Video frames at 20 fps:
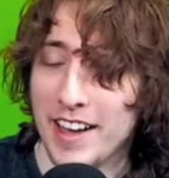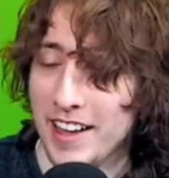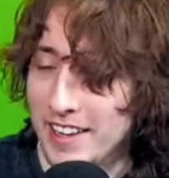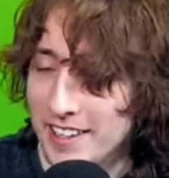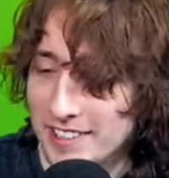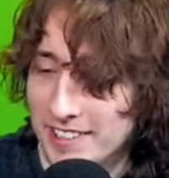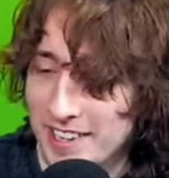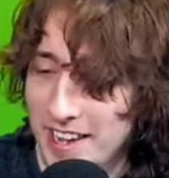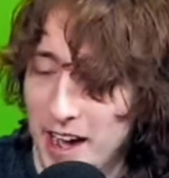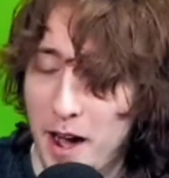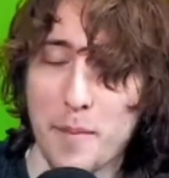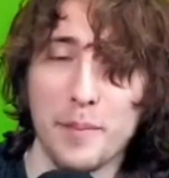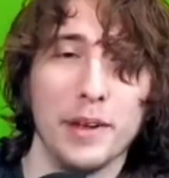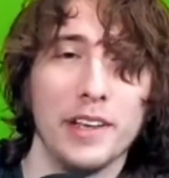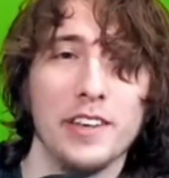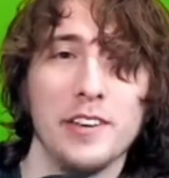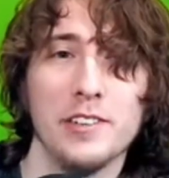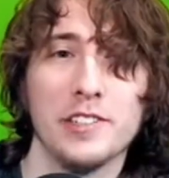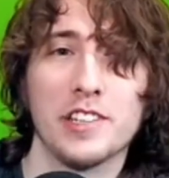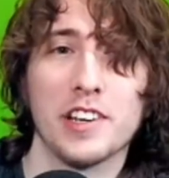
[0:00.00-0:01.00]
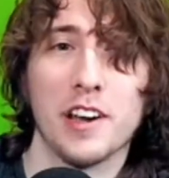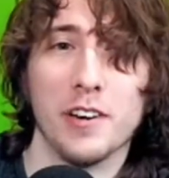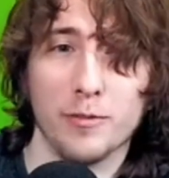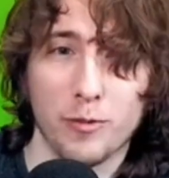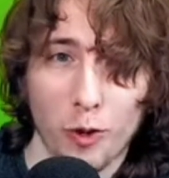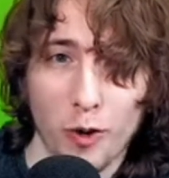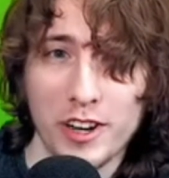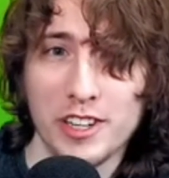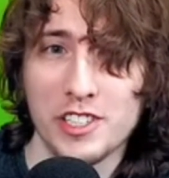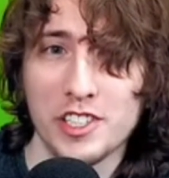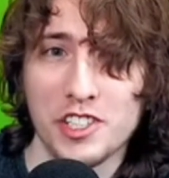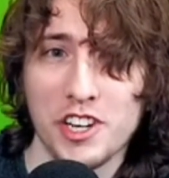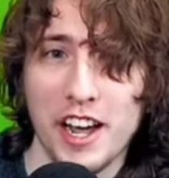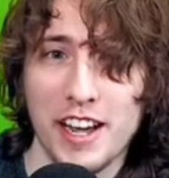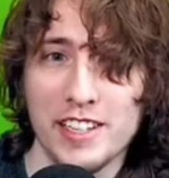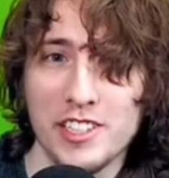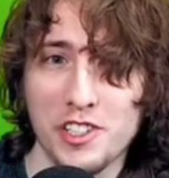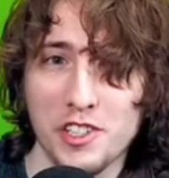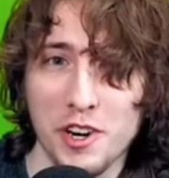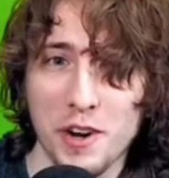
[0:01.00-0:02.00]
You see, I've been using a voice
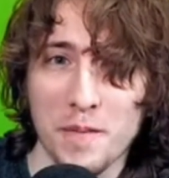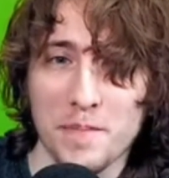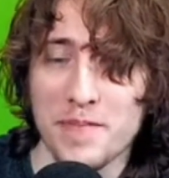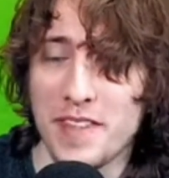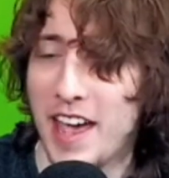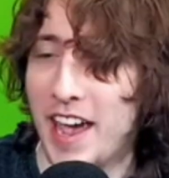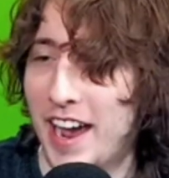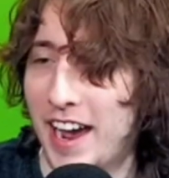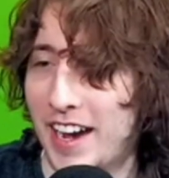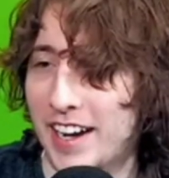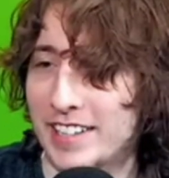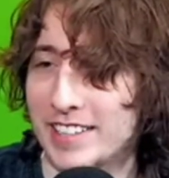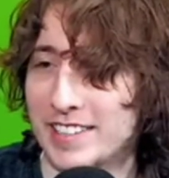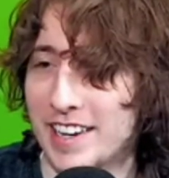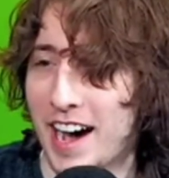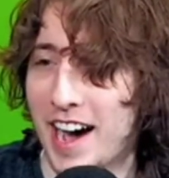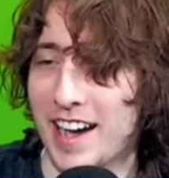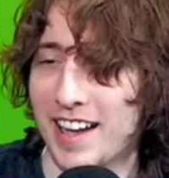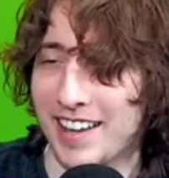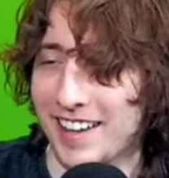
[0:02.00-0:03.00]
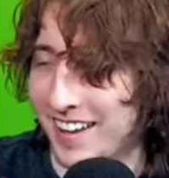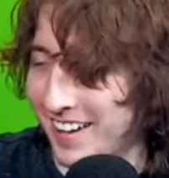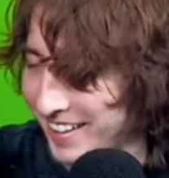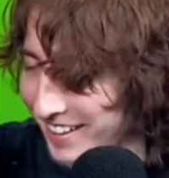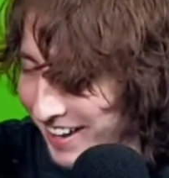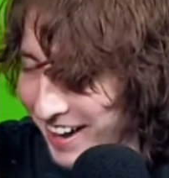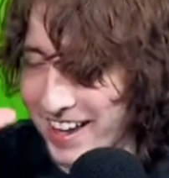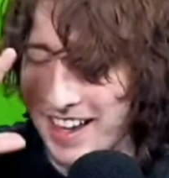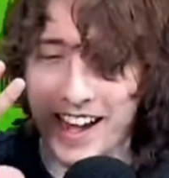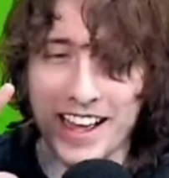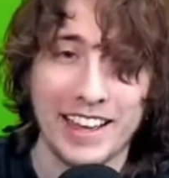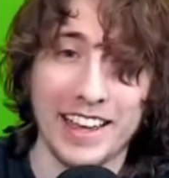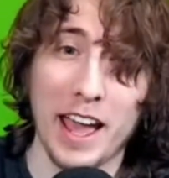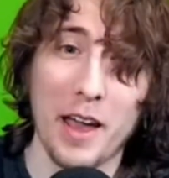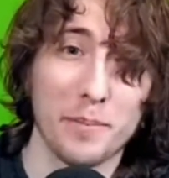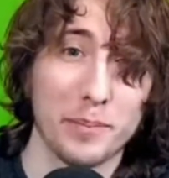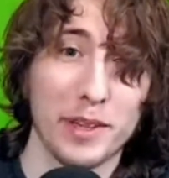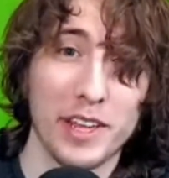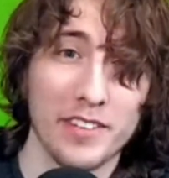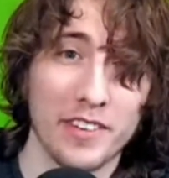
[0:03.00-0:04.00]
changer, and I, I, I,
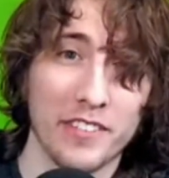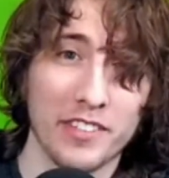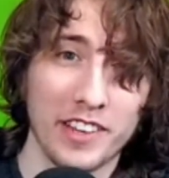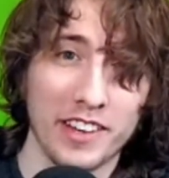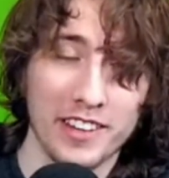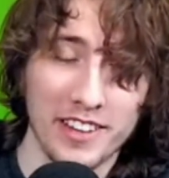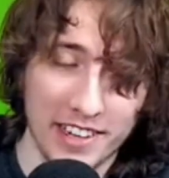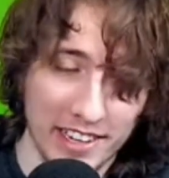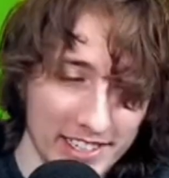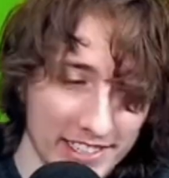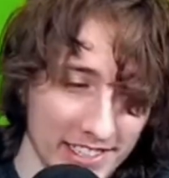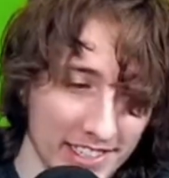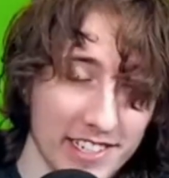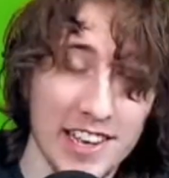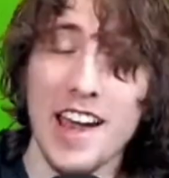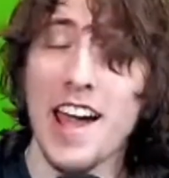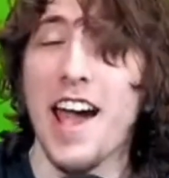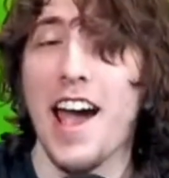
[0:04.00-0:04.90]
can't believe I'm telling you guys this.